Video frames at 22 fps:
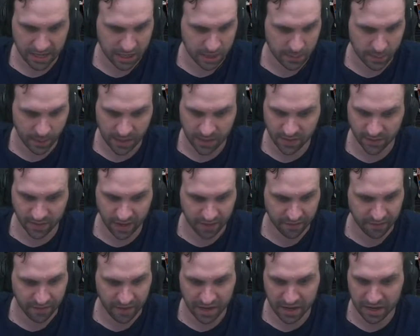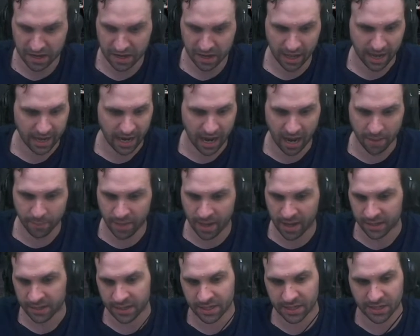a spaceflight fan. Like, I'm
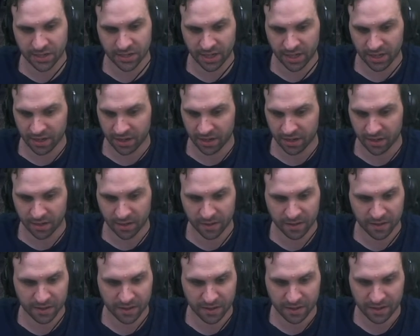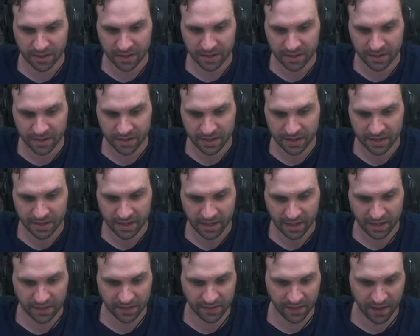not going to sit here
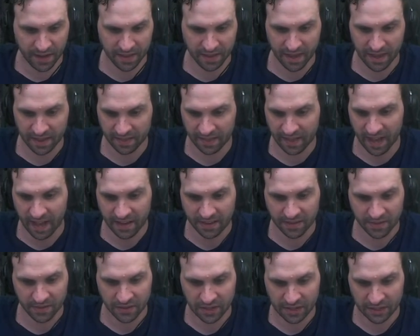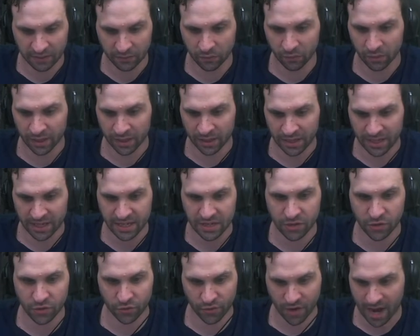and say that that really
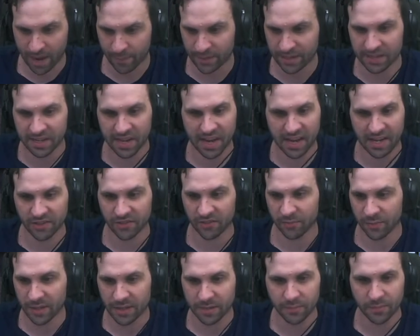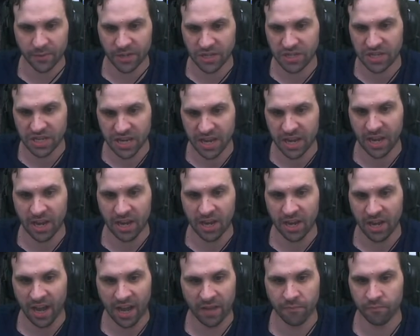traumatized me, but
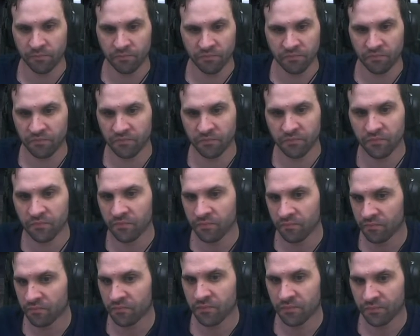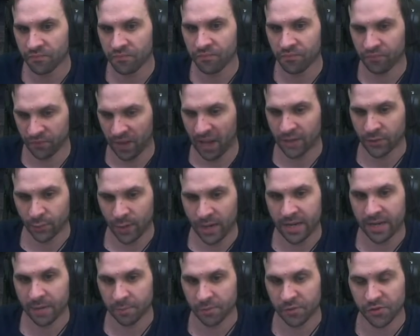yeah, I'm... That's
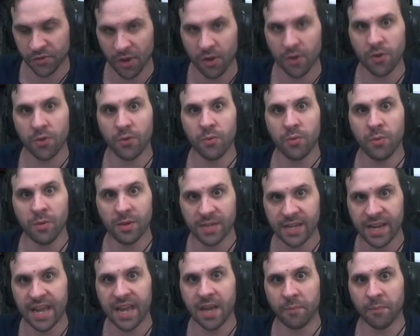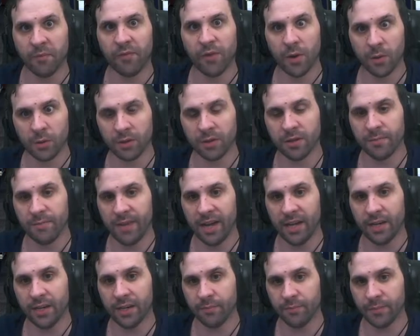why I'm so damn vocal
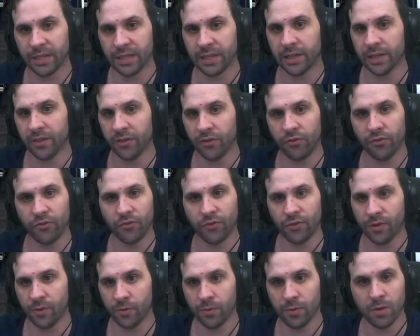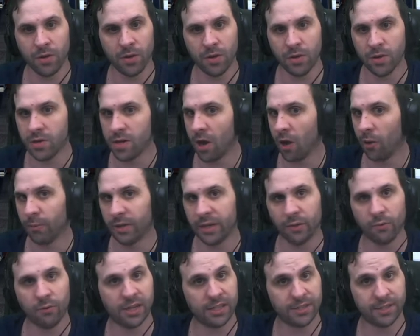about it, because, dude, nobody
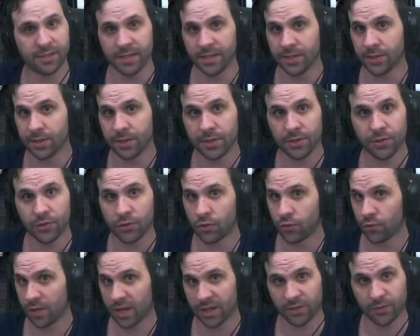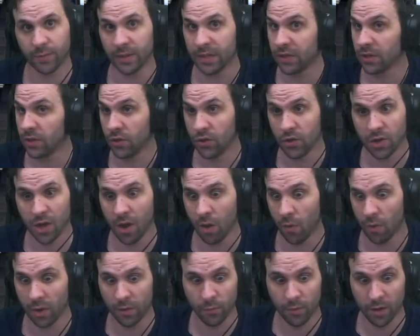wants this. Trust me, no
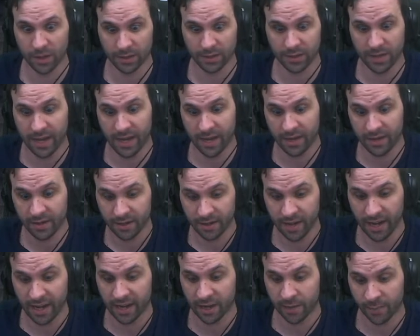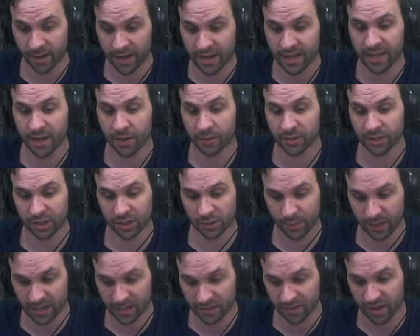one wants that. Anybody that was a
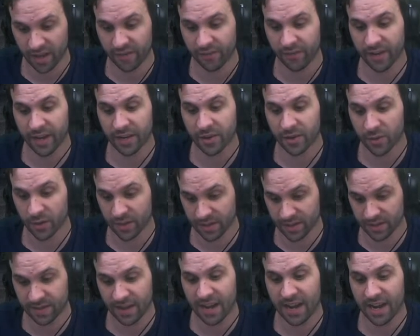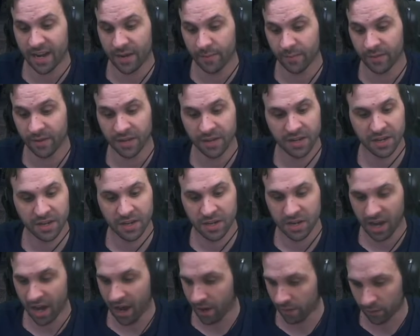spaceflight fan knew at the time.
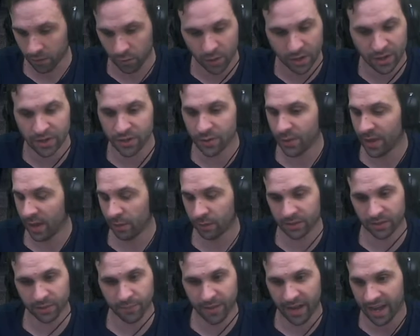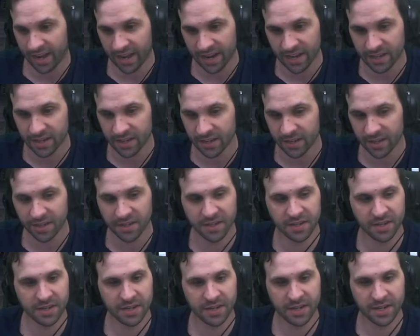Everyone knew that was a bad idea.
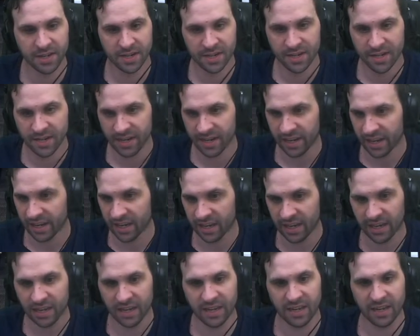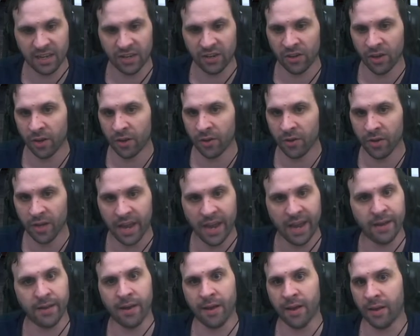Y you know,
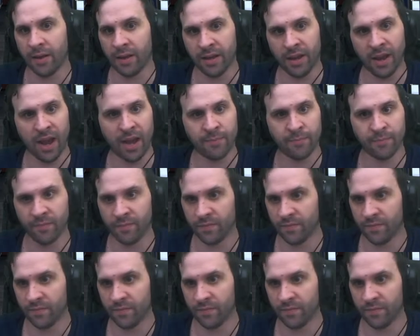and I'm...